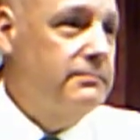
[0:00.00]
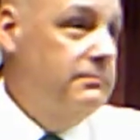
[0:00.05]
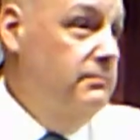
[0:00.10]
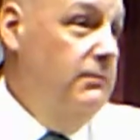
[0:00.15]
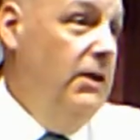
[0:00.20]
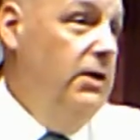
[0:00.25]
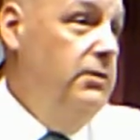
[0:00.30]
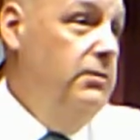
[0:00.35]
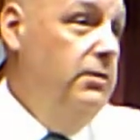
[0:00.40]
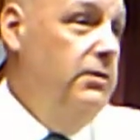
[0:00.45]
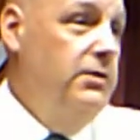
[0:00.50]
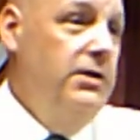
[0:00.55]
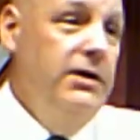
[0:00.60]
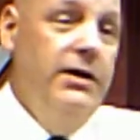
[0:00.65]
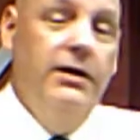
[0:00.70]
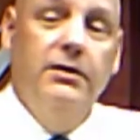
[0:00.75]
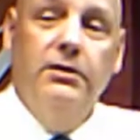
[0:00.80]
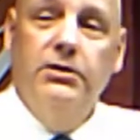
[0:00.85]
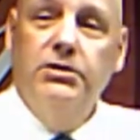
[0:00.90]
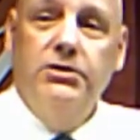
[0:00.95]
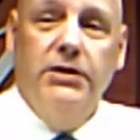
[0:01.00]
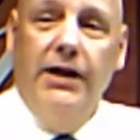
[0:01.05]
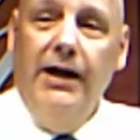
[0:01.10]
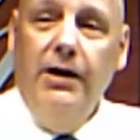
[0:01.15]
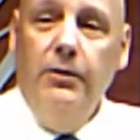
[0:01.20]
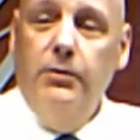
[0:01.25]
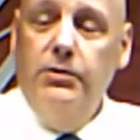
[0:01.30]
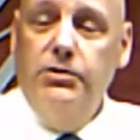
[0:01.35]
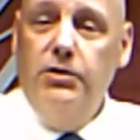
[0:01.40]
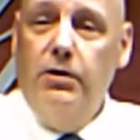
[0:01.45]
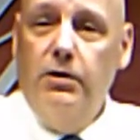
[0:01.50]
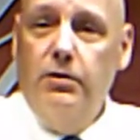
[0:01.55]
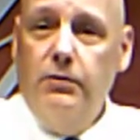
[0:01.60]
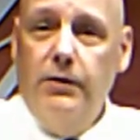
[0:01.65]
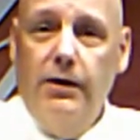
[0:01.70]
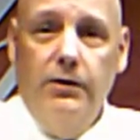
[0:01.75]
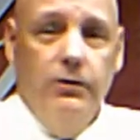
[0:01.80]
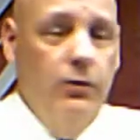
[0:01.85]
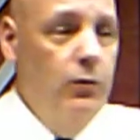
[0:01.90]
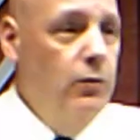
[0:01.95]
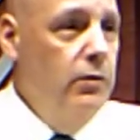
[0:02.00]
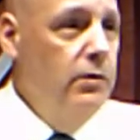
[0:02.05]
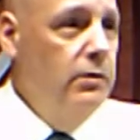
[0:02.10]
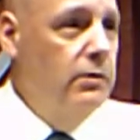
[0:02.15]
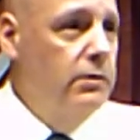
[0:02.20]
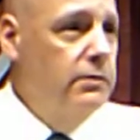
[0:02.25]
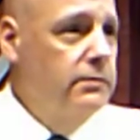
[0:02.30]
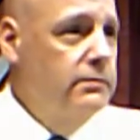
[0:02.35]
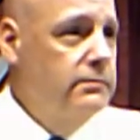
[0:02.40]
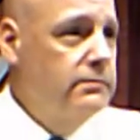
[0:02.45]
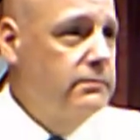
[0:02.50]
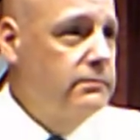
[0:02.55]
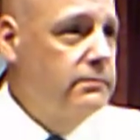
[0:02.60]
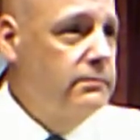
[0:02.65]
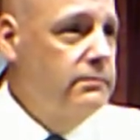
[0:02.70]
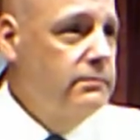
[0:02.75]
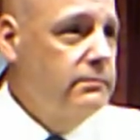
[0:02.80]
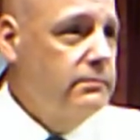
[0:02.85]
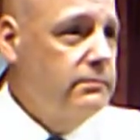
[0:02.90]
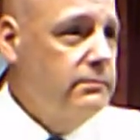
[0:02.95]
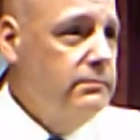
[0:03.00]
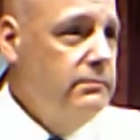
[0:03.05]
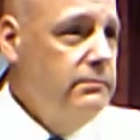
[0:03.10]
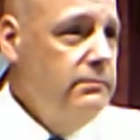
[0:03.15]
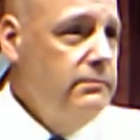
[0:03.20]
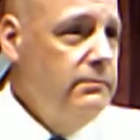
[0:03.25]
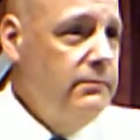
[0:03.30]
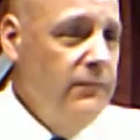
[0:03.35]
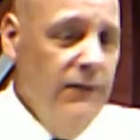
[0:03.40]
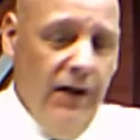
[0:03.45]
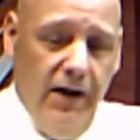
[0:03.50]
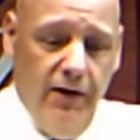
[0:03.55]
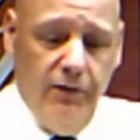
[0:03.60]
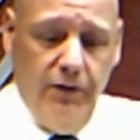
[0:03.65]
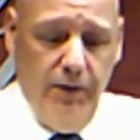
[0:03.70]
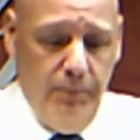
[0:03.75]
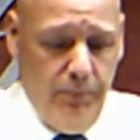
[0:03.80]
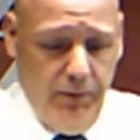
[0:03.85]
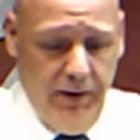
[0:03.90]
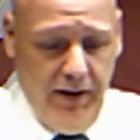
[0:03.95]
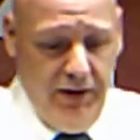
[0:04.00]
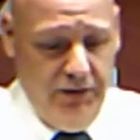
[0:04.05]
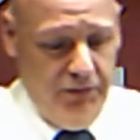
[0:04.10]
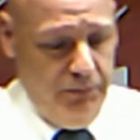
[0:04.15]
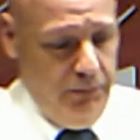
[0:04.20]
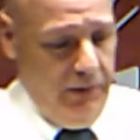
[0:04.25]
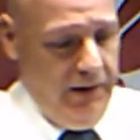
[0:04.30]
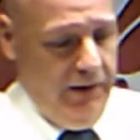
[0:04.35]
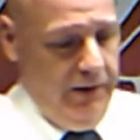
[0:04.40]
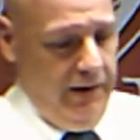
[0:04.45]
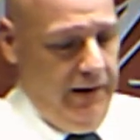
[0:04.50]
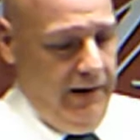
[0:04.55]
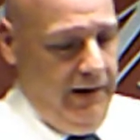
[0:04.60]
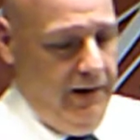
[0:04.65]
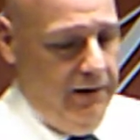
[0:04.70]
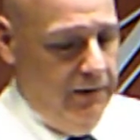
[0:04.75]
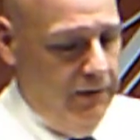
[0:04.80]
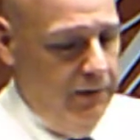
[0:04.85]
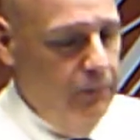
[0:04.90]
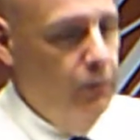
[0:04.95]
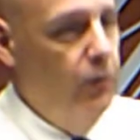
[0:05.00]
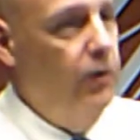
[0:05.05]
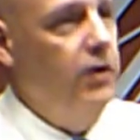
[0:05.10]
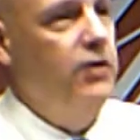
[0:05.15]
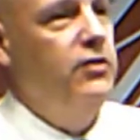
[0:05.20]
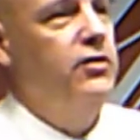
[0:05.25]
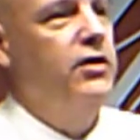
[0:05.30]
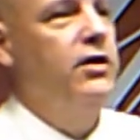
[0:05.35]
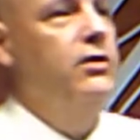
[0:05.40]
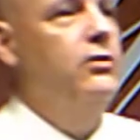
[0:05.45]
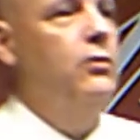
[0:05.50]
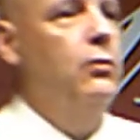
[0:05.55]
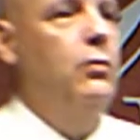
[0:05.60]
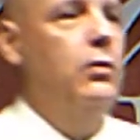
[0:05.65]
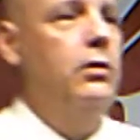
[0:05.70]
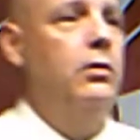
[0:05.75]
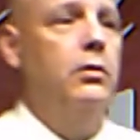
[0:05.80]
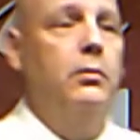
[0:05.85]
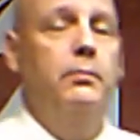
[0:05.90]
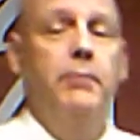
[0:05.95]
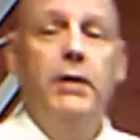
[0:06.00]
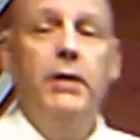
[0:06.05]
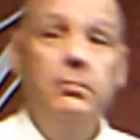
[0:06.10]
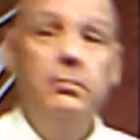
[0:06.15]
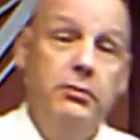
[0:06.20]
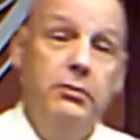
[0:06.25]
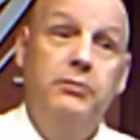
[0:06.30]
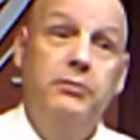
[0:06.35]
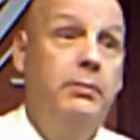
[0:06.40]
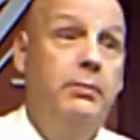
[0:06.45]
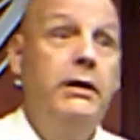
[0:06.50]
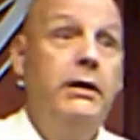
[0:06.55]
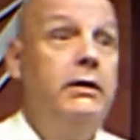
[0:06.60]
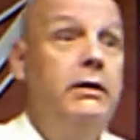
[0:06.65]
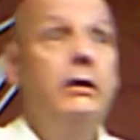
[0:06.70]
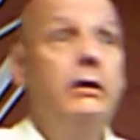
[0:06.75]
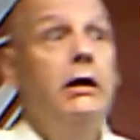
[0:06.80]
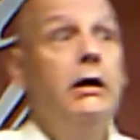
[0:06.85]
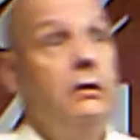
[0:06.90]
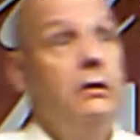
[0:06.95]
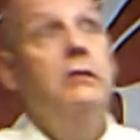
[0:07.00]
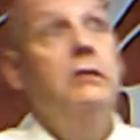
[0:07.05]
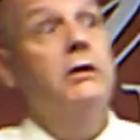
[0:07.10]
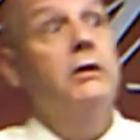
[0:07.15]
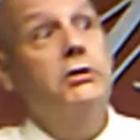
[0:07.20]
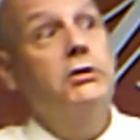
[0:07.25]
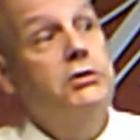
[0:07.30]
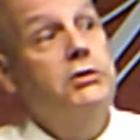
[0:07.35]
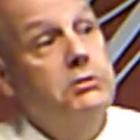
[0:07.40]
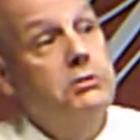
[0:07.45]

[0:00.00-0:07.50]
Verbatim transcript: They took the English language all around the world every place where England was in the world. People speak English.